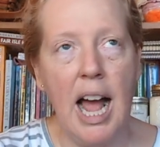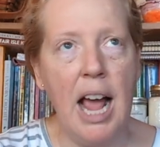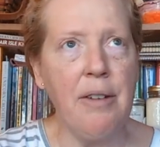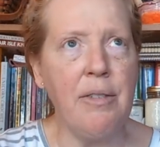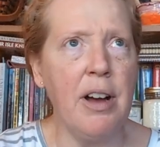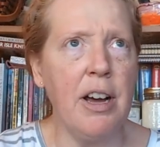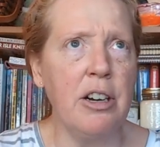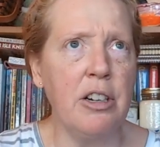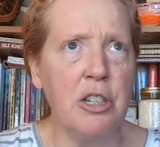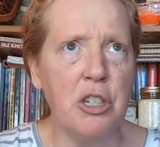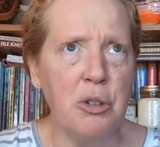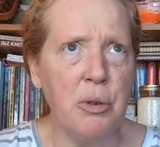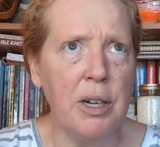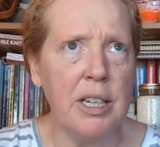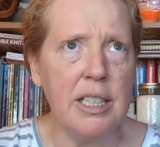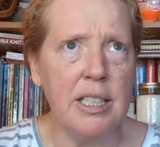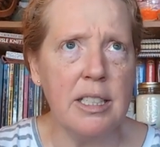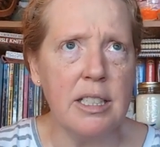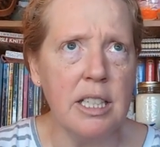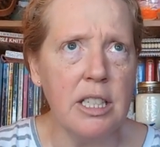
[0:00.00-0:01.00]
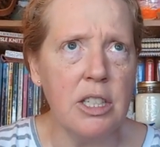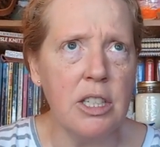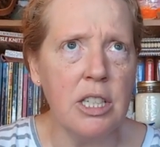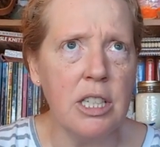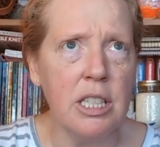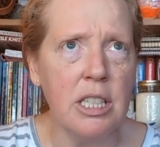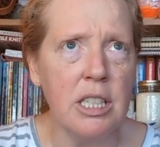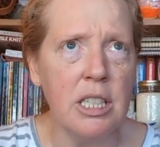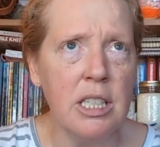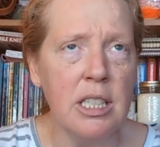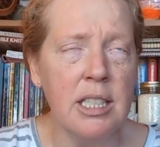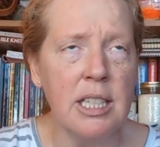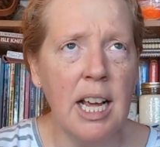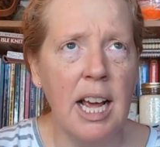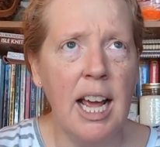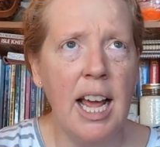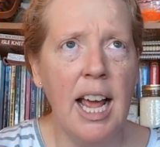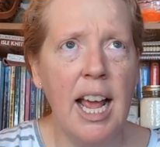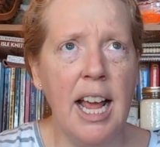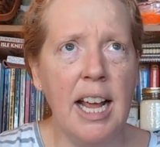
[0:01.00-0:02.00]
I have 120 stitches,
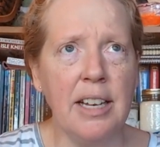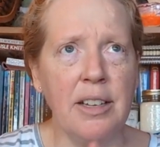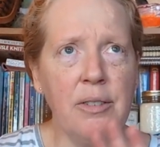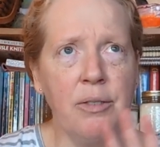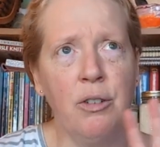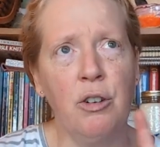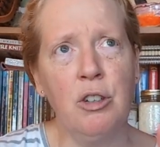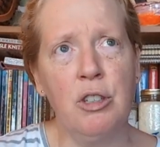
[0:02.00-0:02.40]
and the